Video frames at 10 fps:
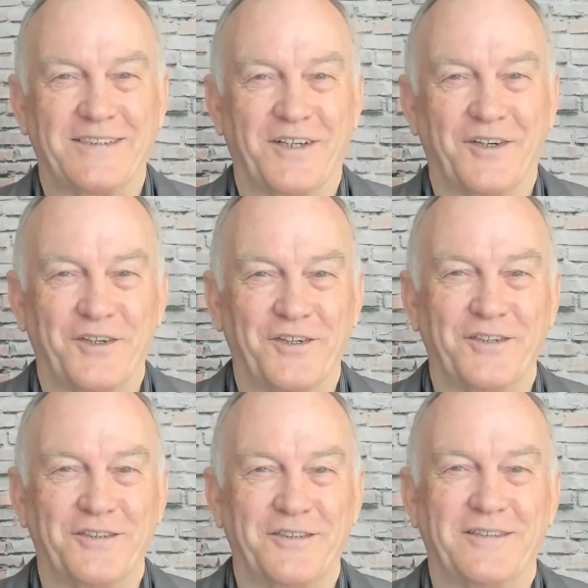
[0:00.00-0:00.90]

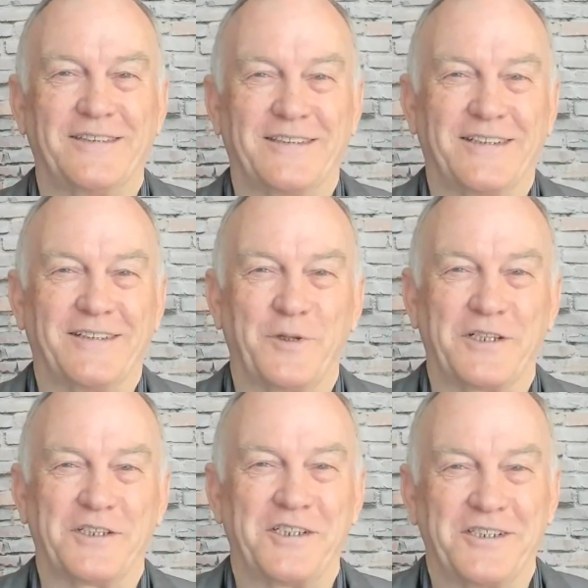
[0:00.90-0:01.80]
So
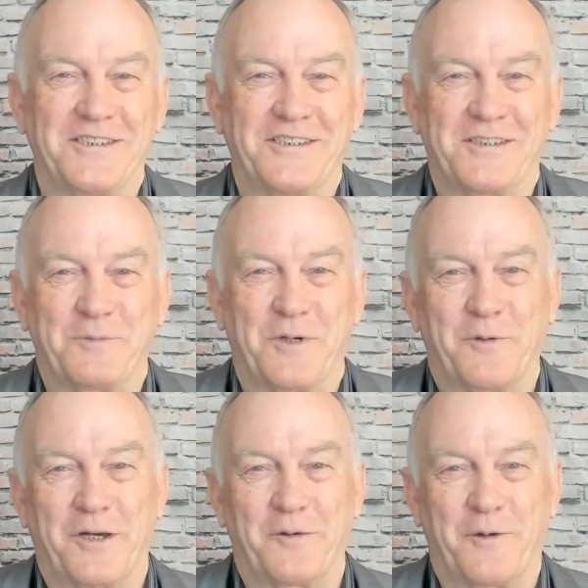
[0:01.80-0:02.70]
with decisions,
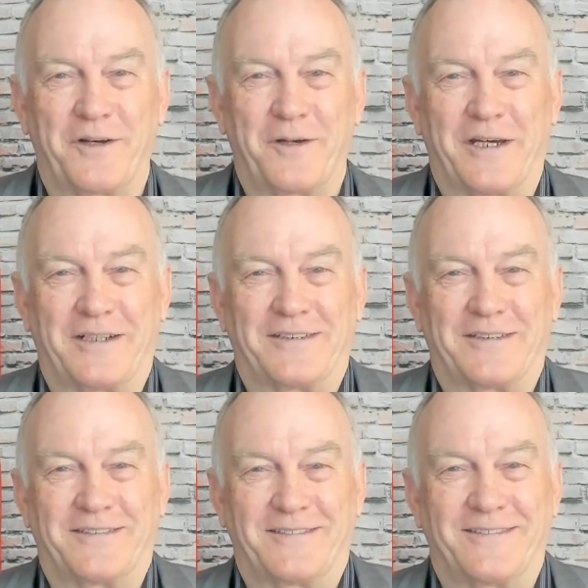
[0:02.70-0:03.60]

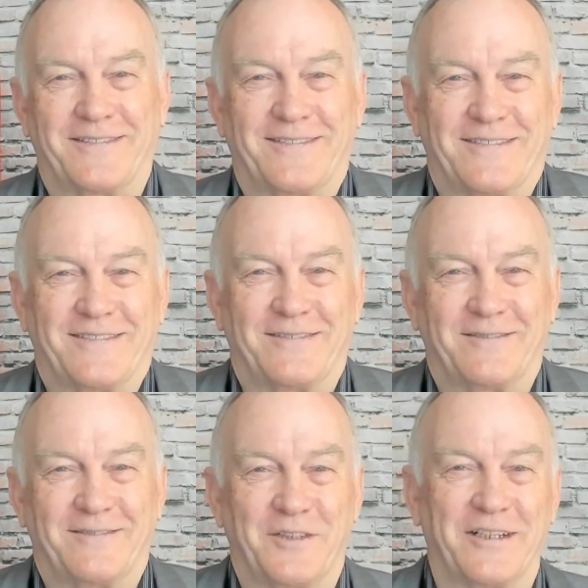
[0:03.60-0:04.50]
well,
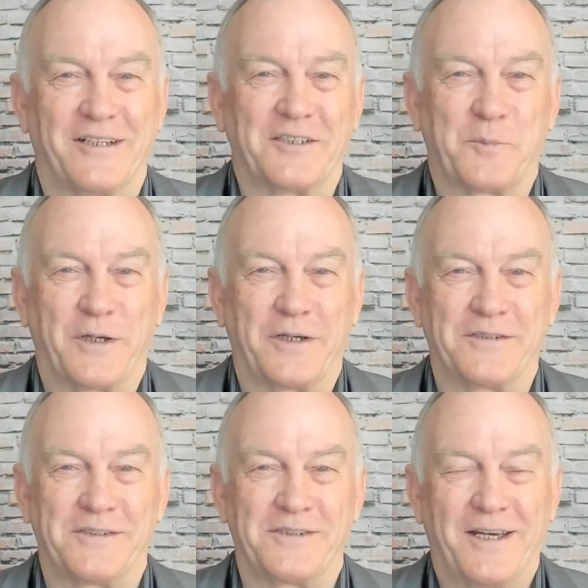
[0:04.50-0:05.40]
I
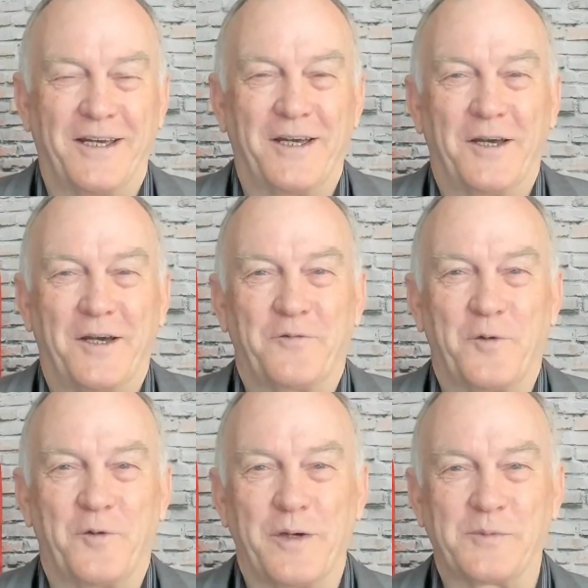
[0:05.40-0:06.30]
suppose
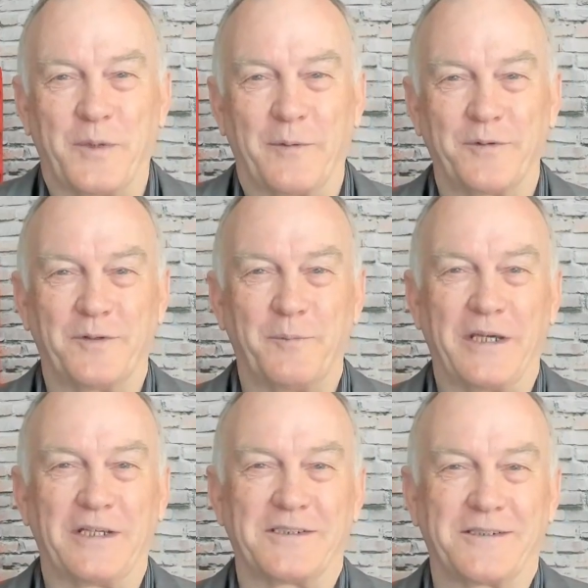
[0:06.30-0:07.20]
for most people
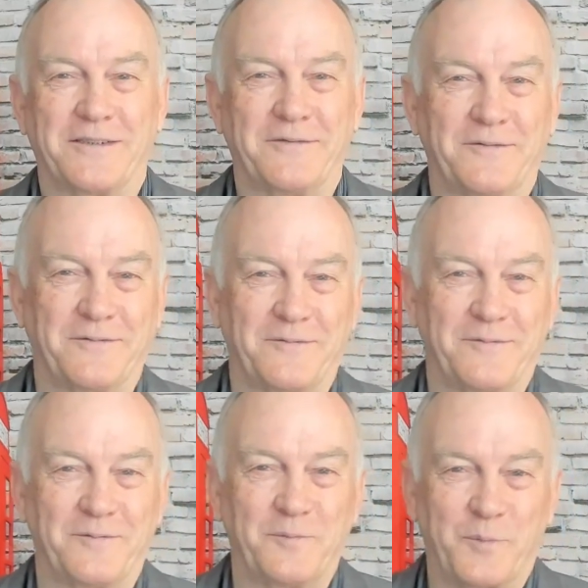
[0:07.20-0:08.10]
the
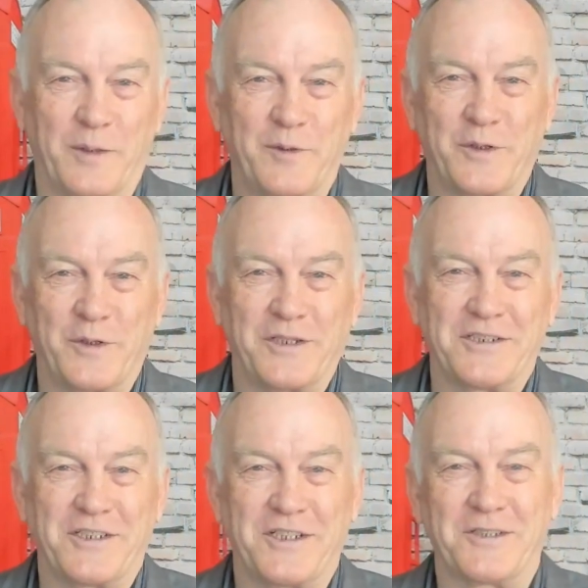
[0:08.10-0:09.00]
problem with a
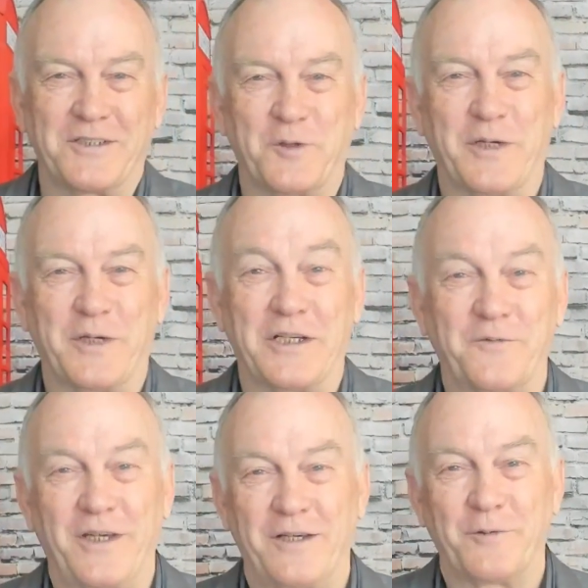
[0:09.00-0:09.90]
decision, or the biggest
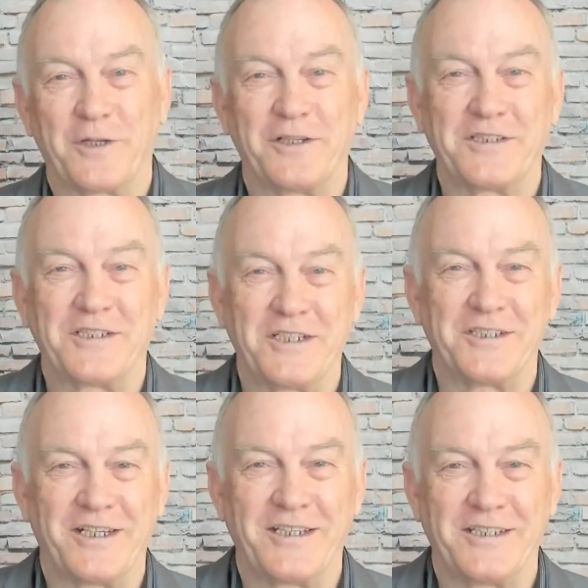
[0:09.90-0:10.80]
fear with a
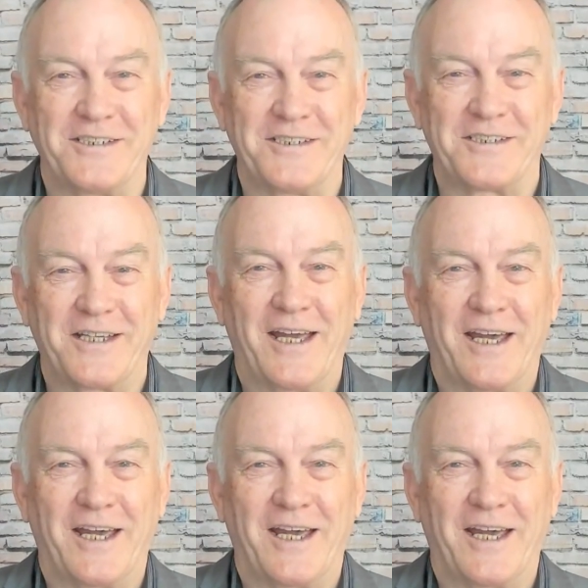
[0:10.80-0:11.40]
decision, is